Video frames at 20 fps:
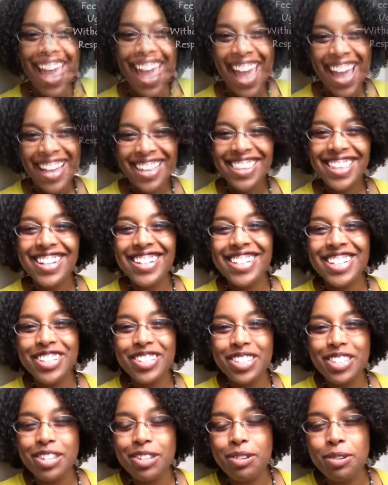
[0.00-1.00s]
Hey there
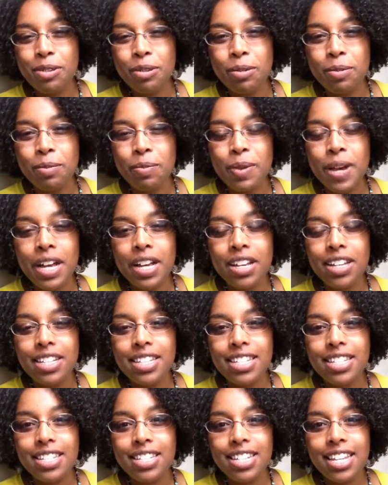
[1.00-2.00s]
YouTube. Uh,
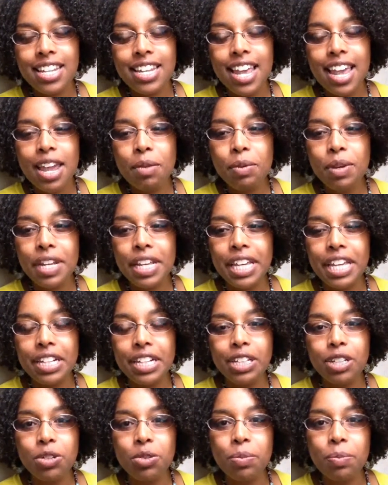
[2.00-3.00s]
today I'm going to get
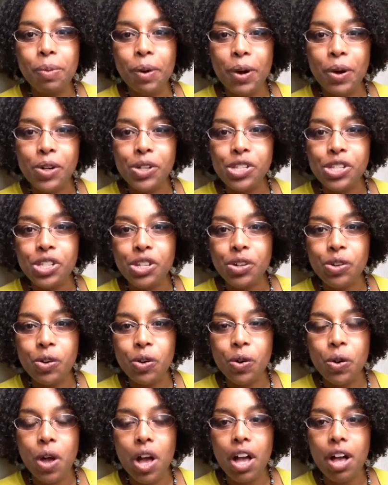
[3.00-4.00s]
a little
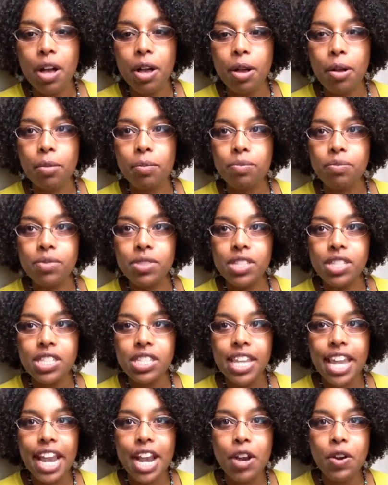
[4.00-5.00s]
personal. Um,
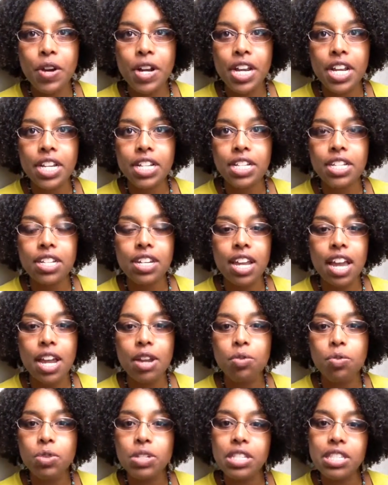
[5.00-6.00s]

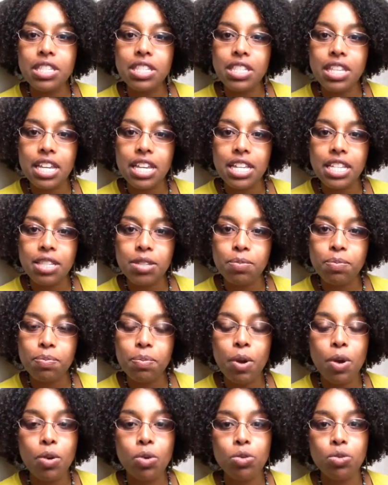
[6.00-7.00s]
Taren916
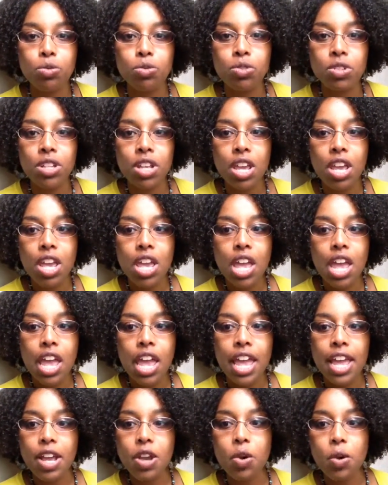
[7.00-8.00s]
posed
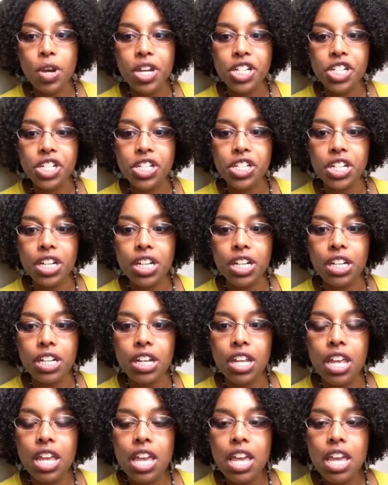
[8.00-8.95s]
a question